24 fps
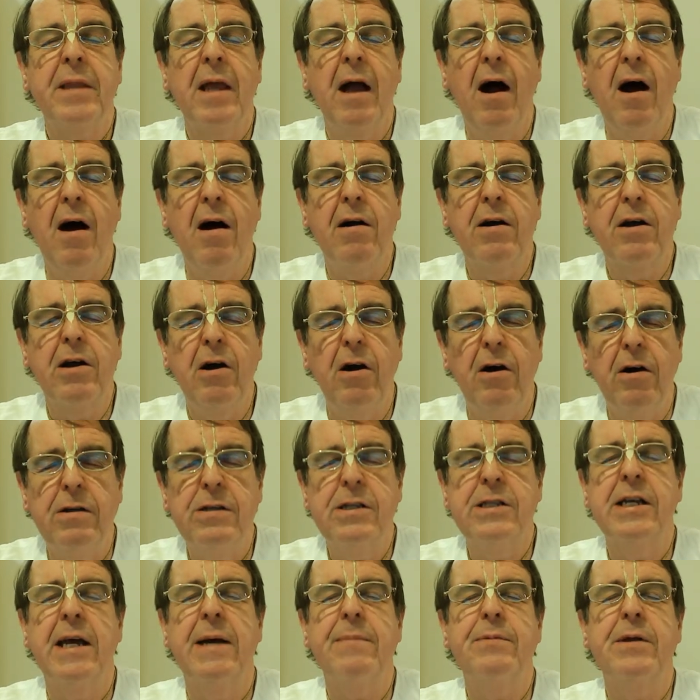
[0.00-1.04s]
Our
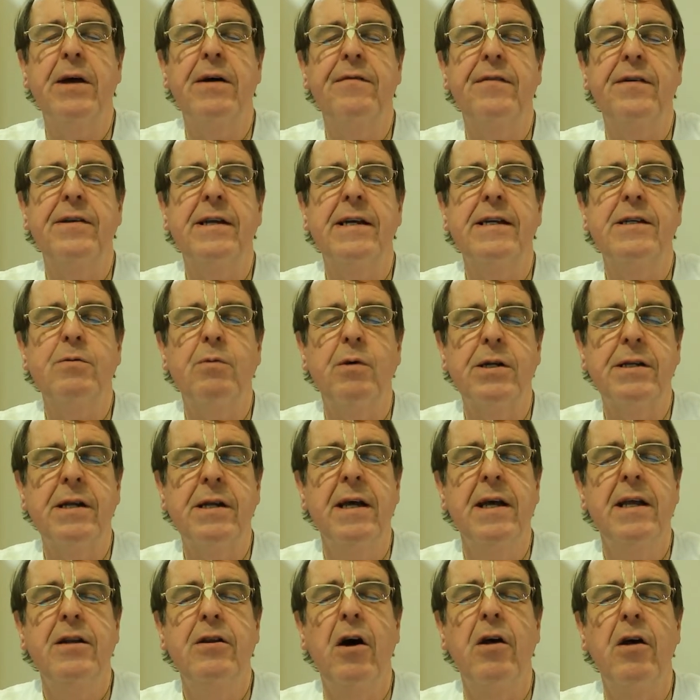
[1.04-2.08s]
concept of it is what
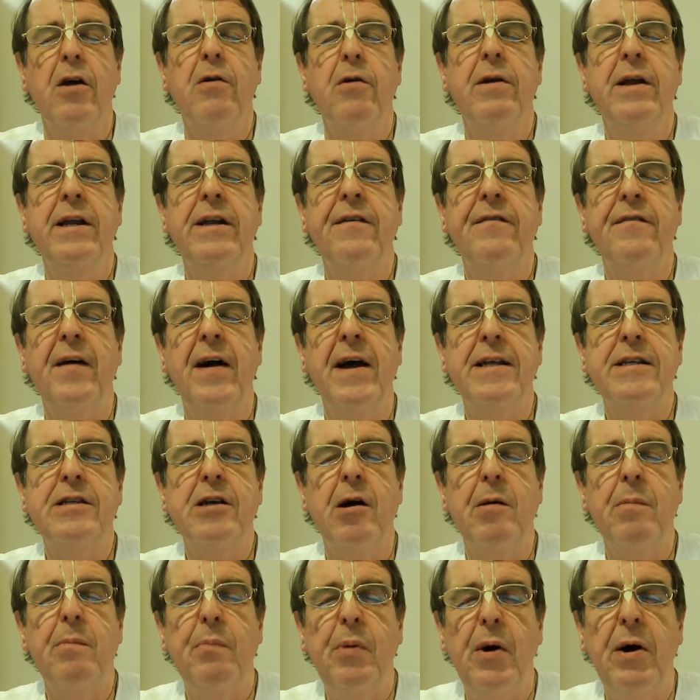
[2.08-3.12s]
not only defines
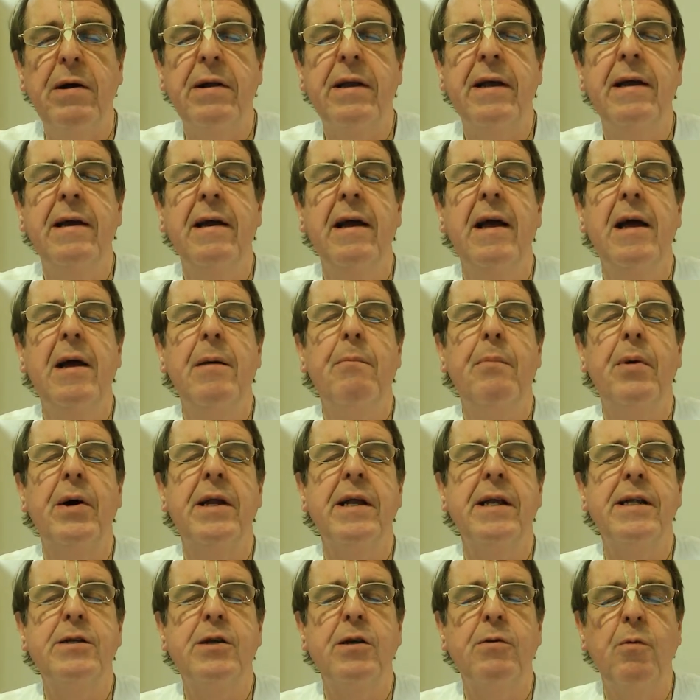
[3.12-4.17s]
our body, but
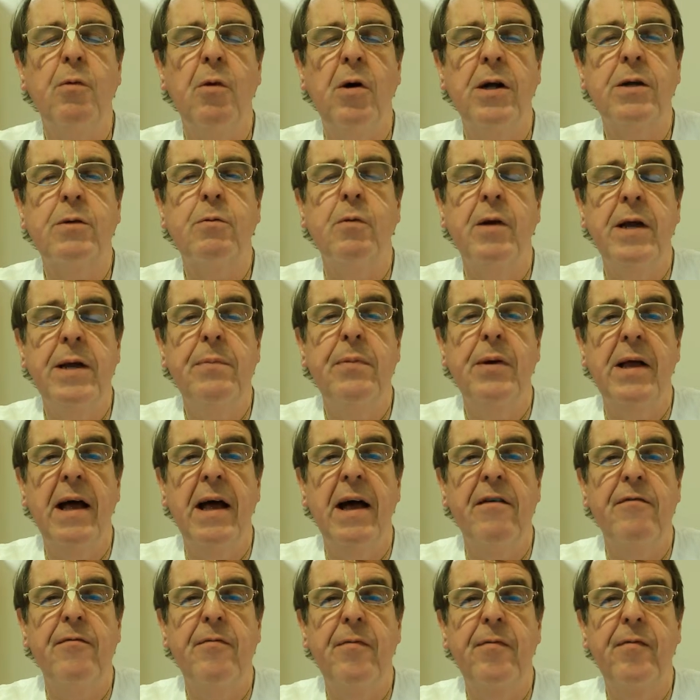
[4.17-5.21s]
it's what we
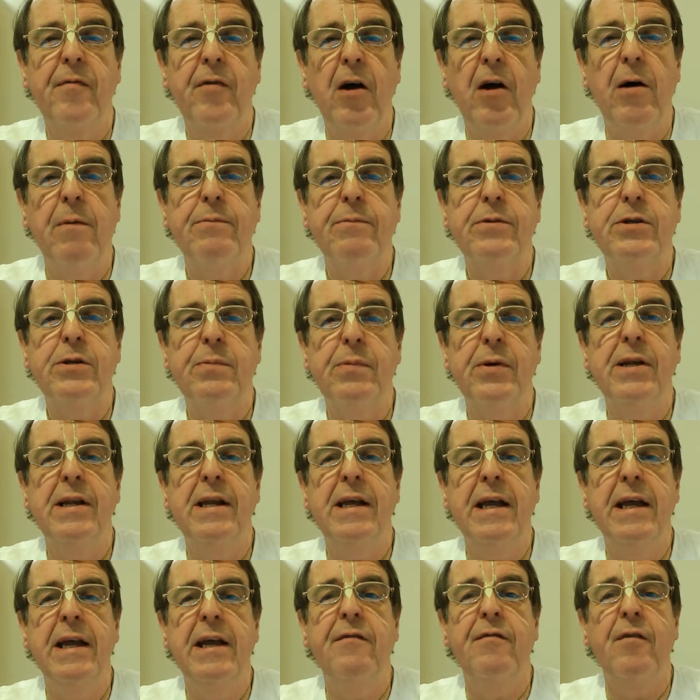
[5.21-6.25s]
have come to
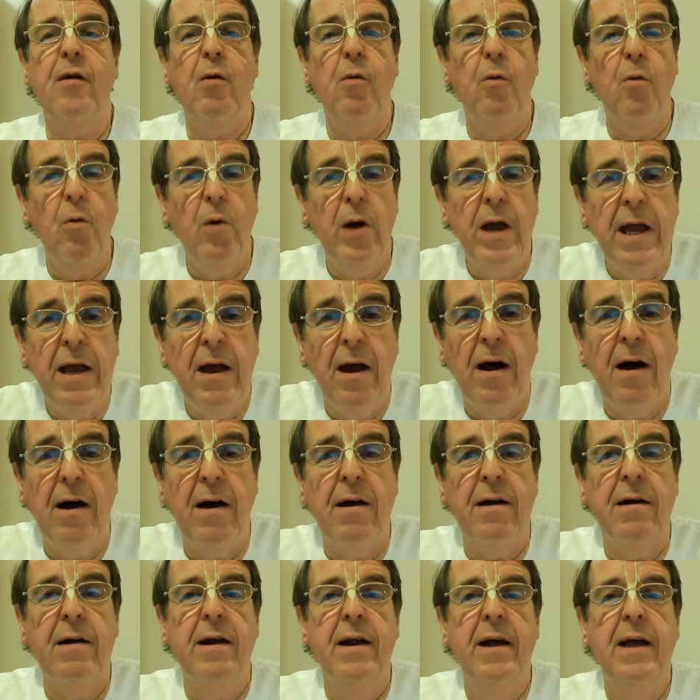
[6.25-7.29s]
believe we
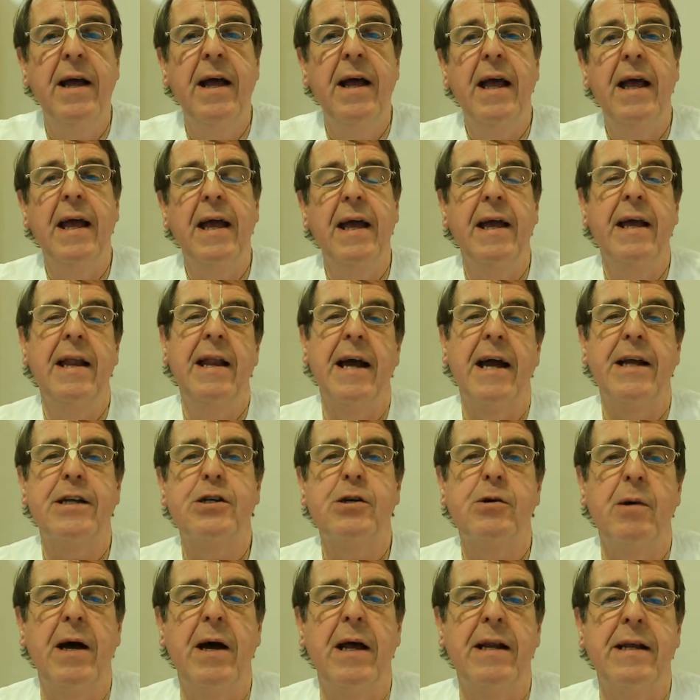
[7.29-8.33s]
are in
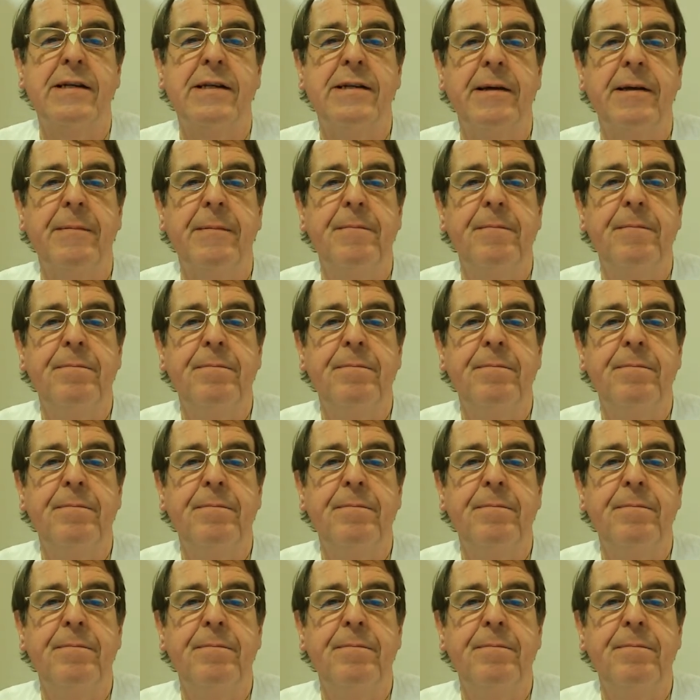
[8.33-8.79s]
actuality.